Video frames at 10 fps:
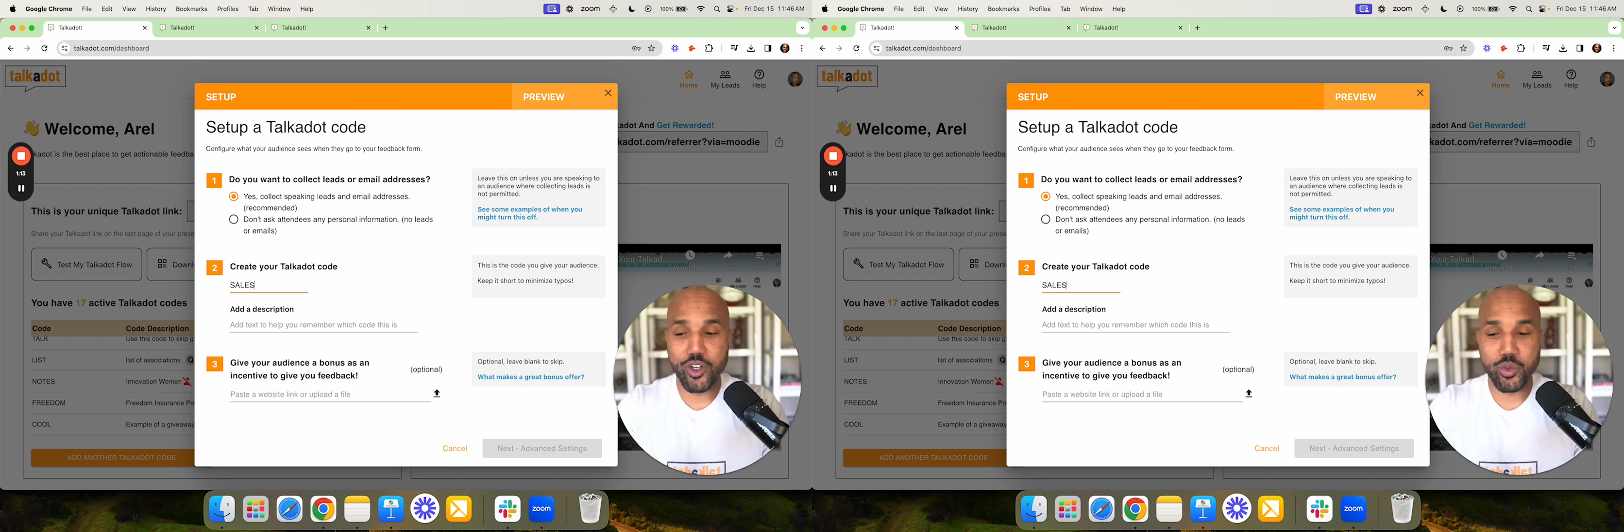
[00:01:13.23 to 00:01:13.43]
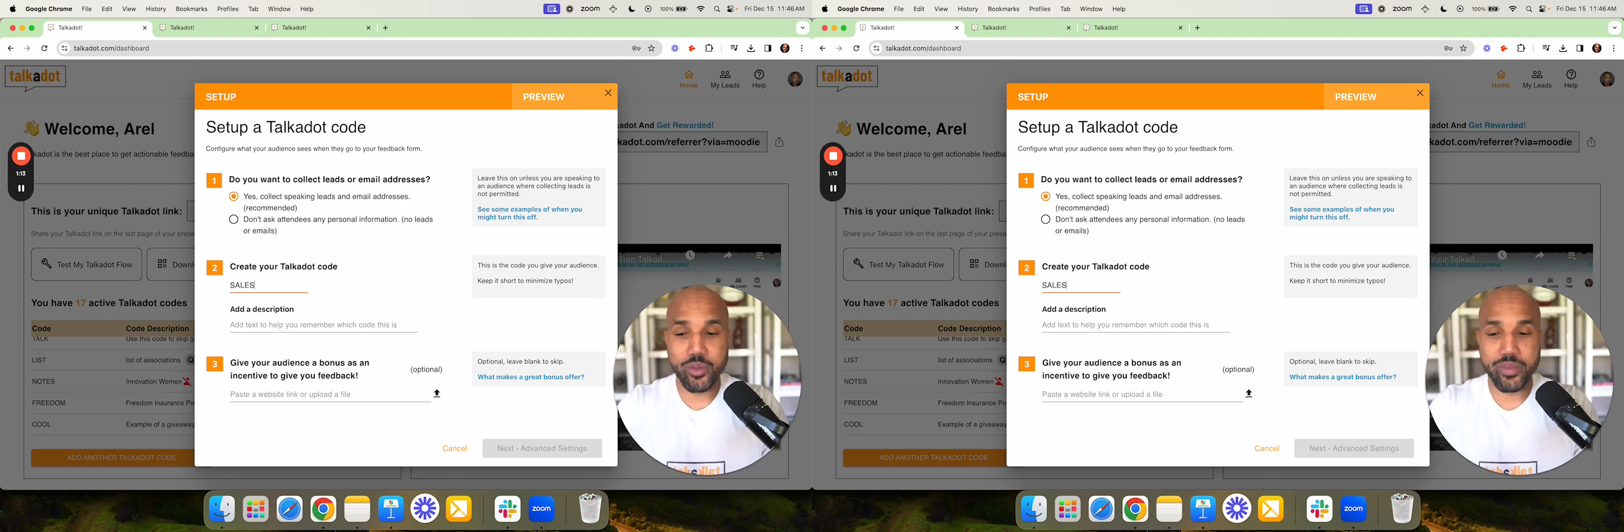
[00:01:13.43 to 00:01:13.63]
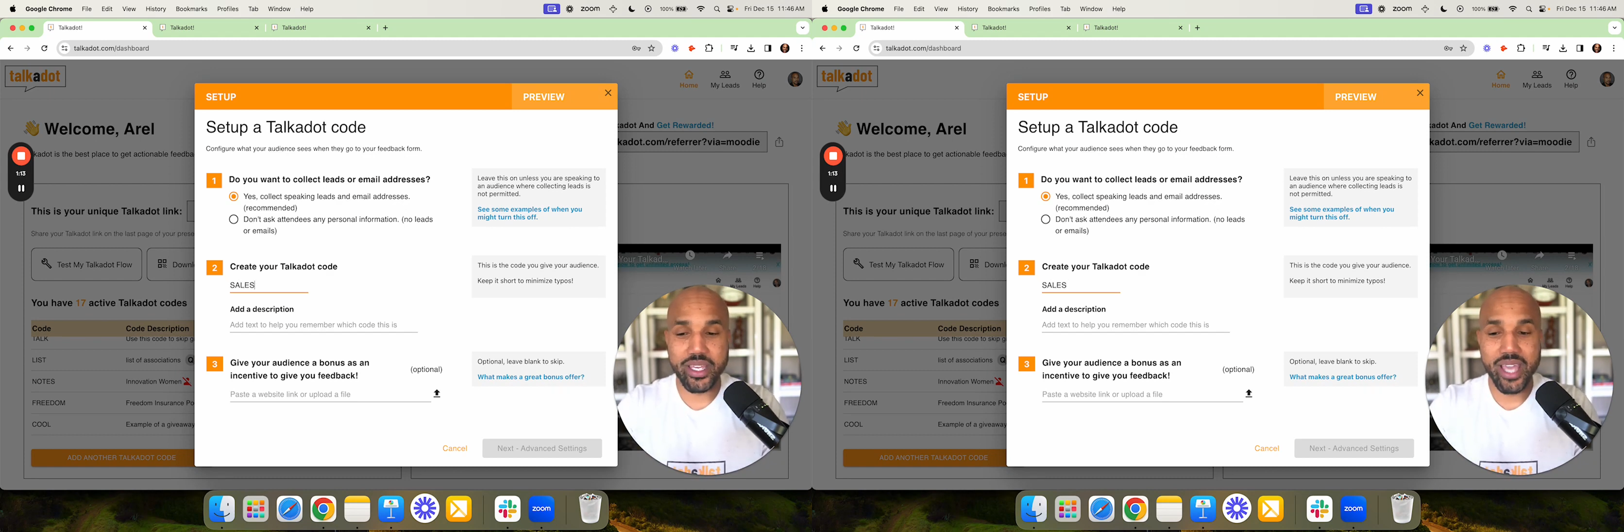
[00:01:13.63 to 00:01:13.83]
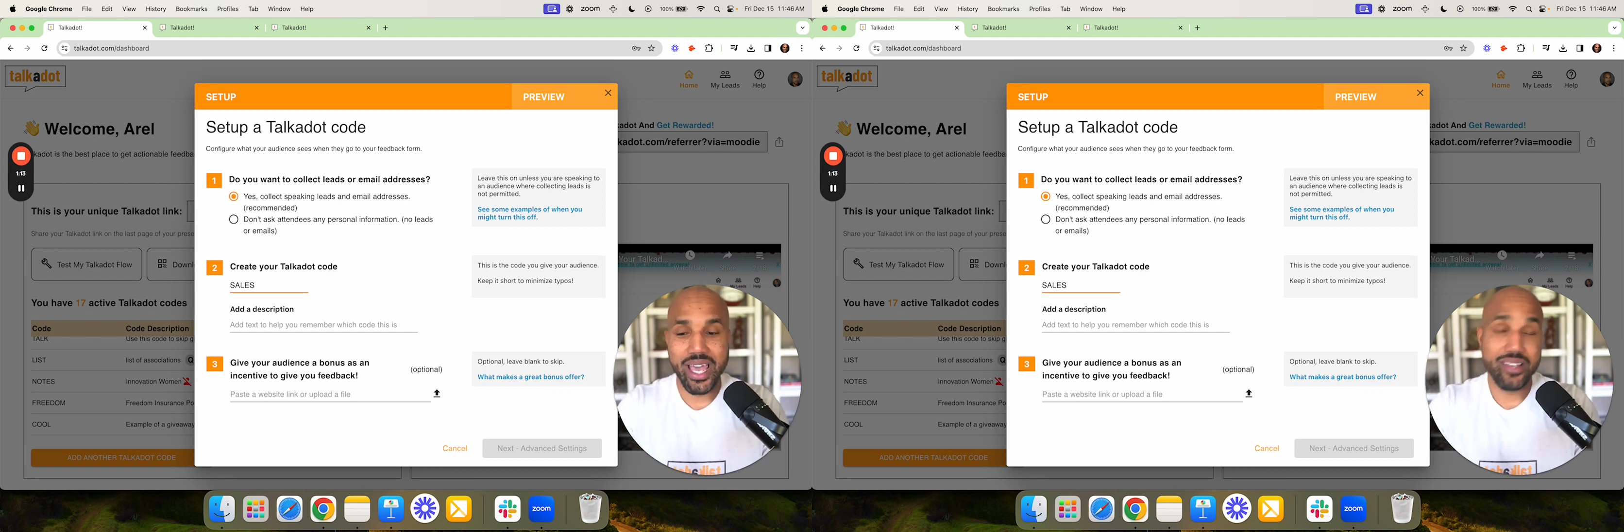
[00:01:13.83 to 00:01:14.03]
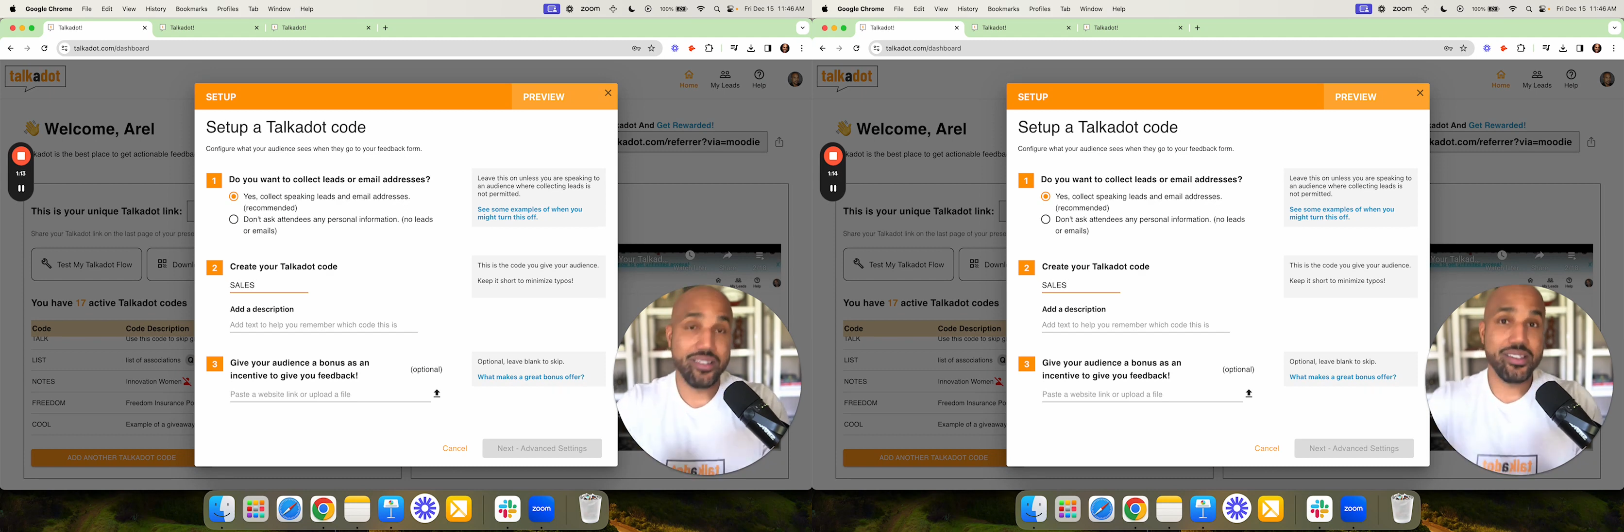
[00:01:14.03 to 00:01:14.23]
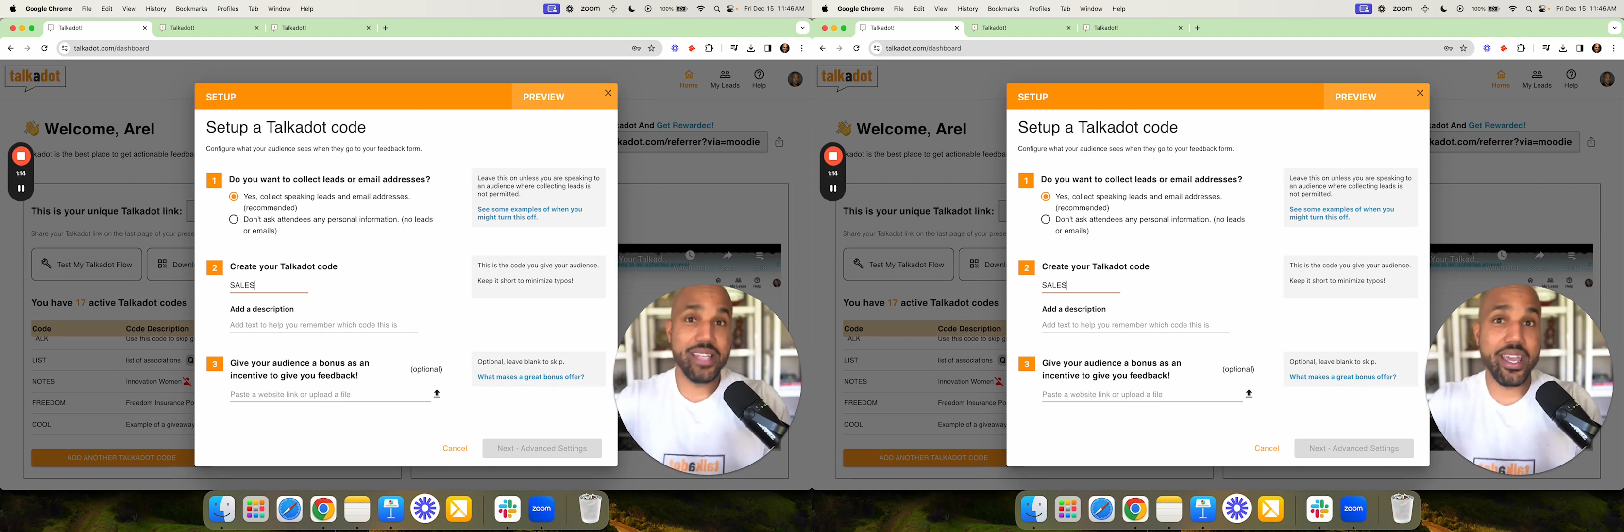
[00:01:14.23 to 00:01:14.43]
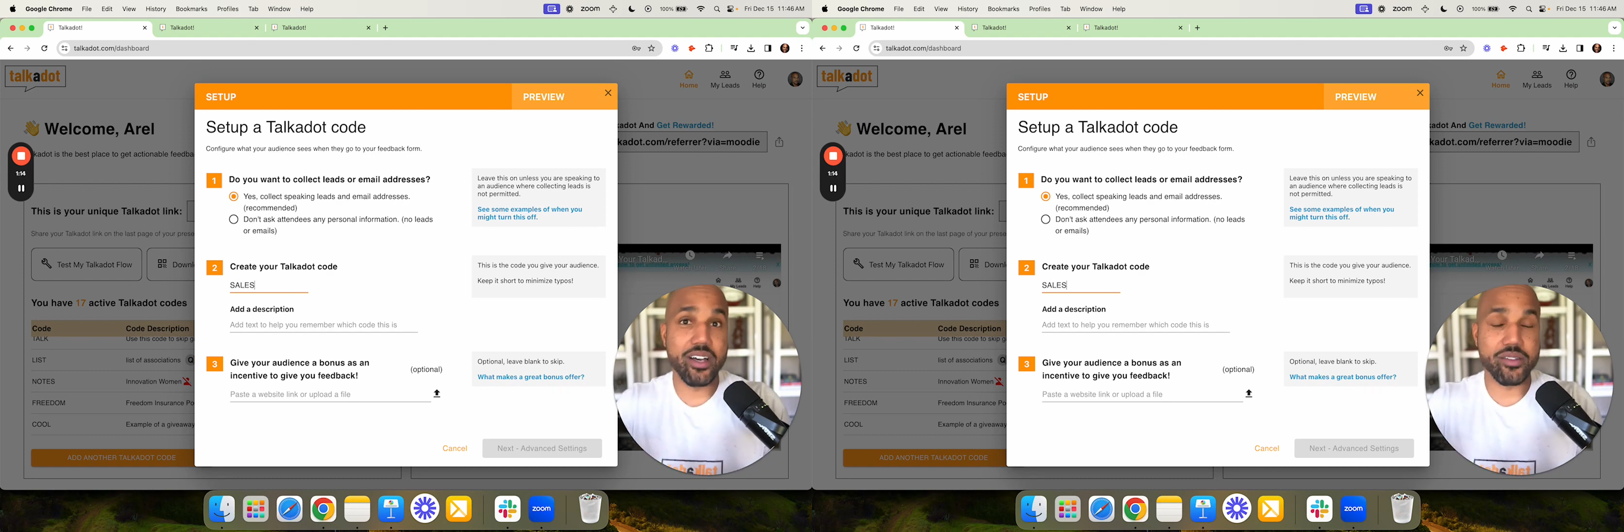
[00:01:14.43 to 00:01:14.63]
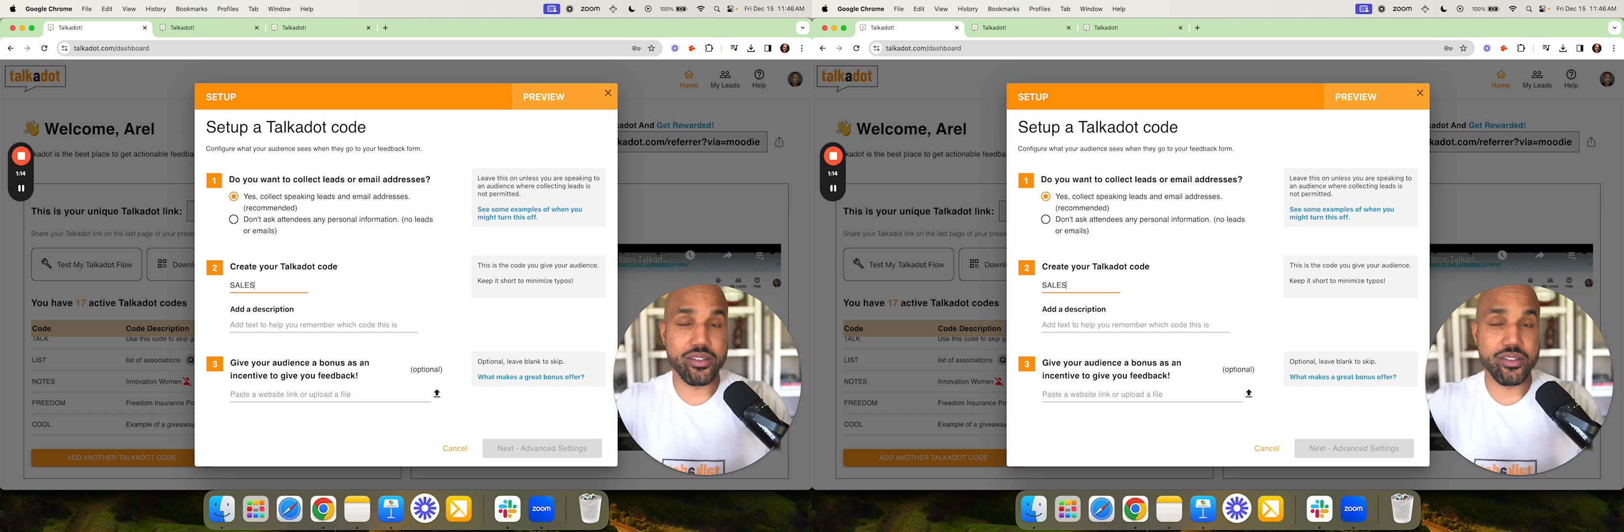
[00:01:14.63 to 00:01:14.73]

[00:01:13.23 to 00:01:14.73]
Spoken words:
be sales.